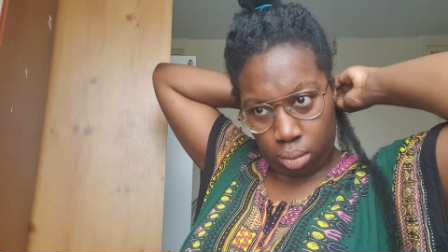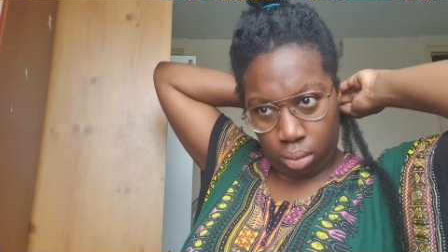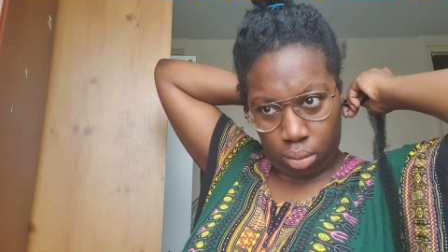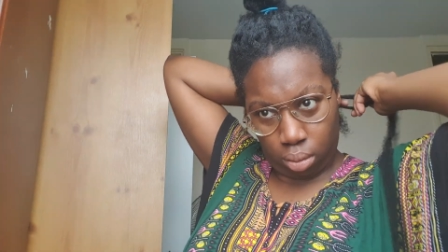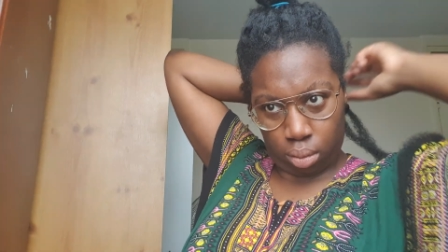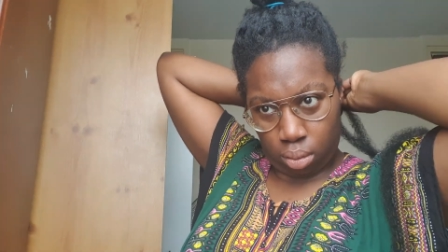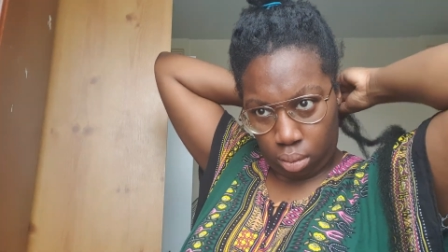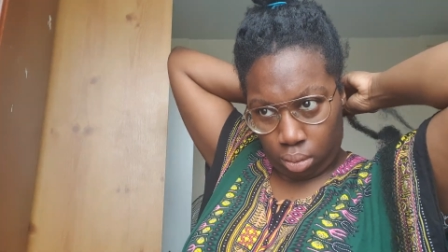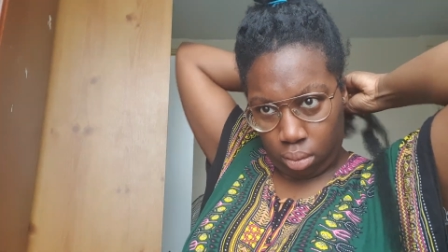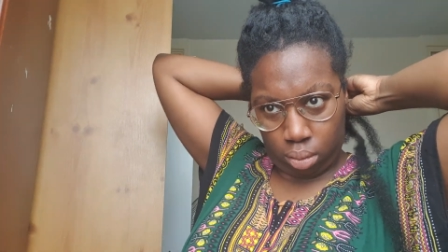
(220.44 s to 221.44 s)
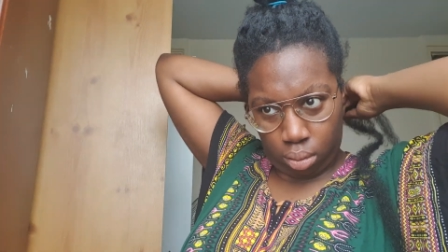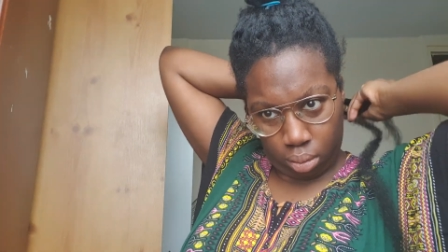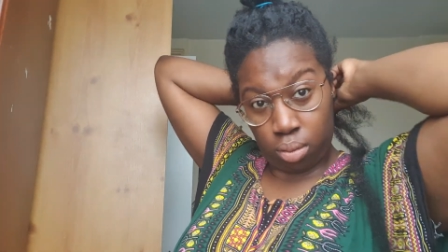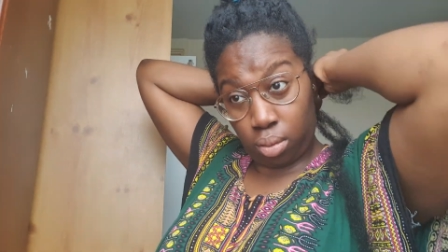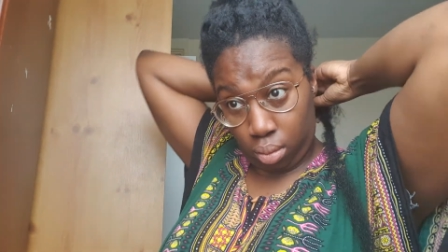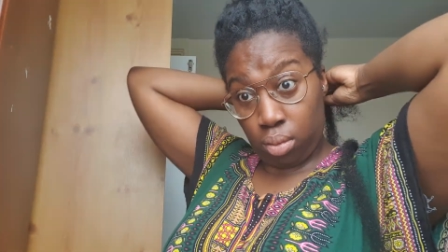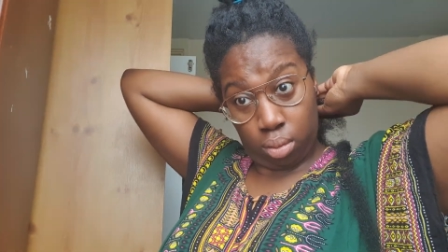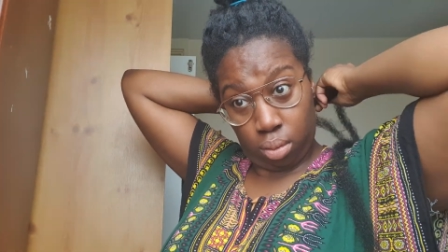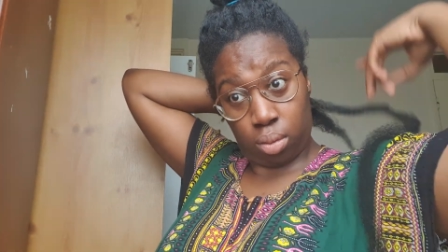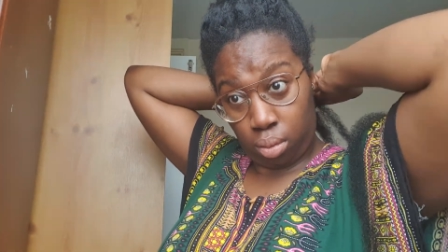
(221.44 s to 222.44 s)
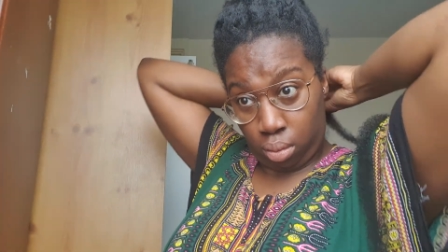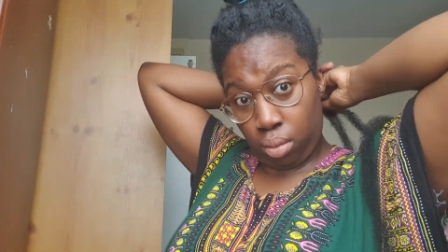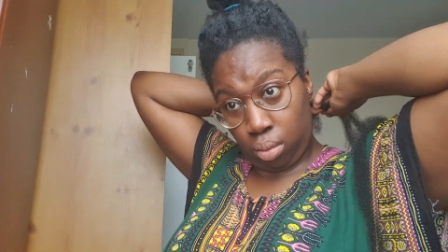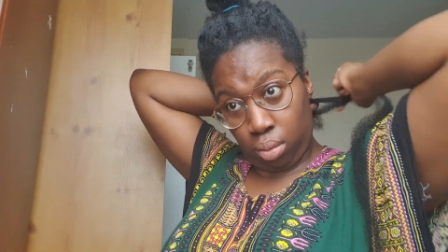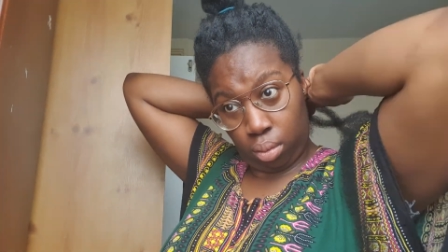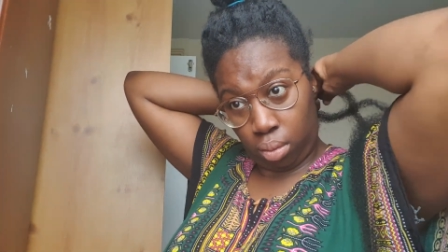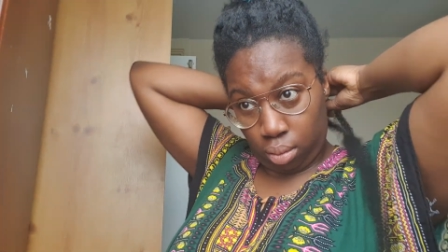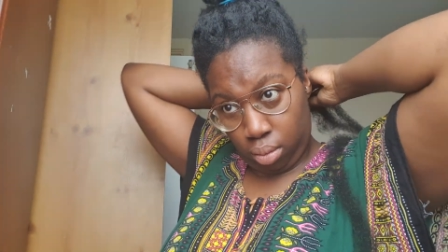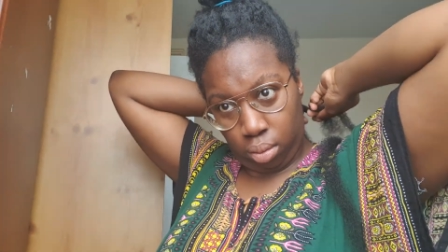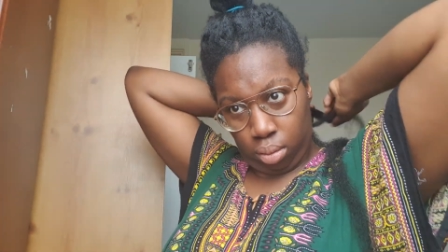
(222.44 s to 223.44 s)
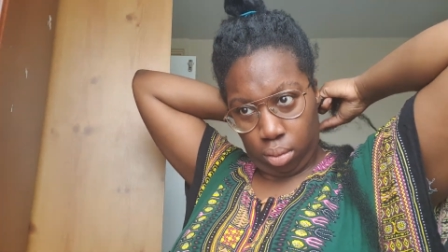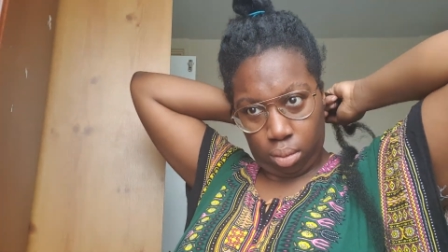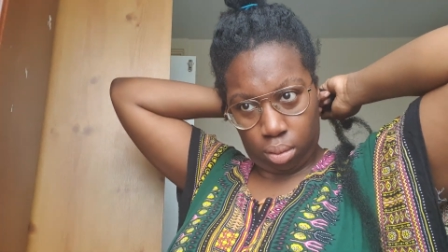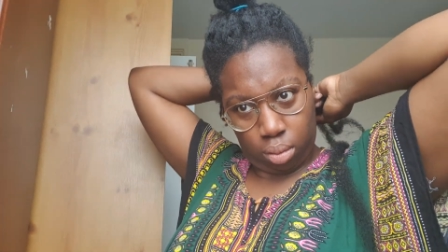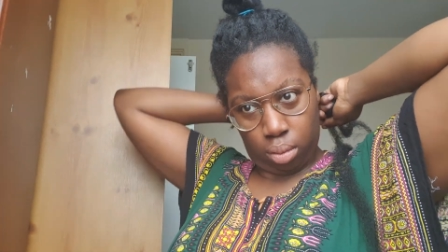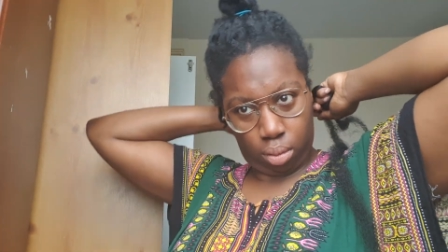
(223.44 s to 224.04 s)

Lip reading: folding it over completely. As you can see, I get the hair to